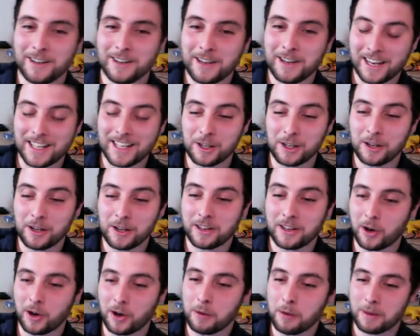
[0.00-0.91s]
It's a,
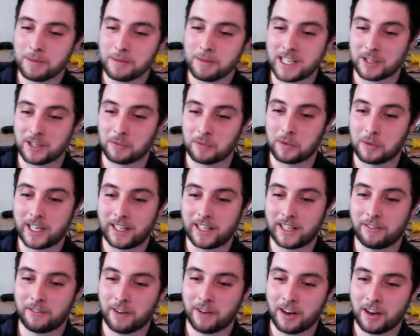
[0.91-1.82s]
time lapse is a
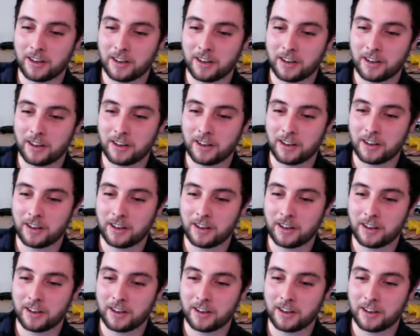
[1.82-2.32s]
really fun,